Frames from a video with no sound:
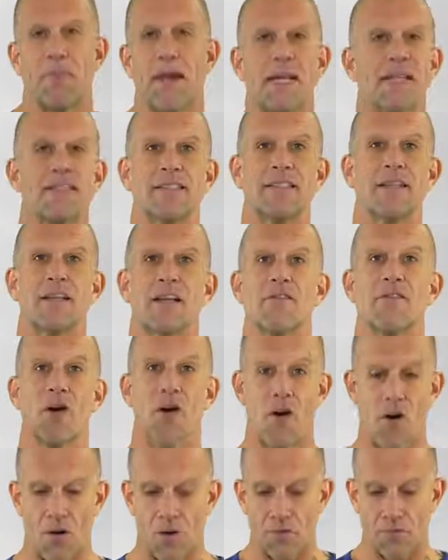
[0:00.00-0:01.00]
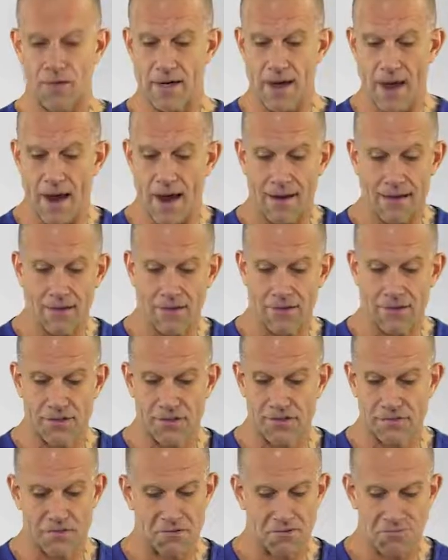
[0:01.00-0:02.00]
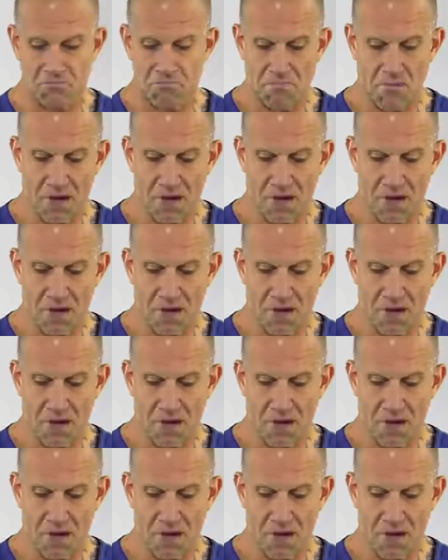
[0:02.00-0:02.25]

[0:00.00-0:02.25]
basic of all reactions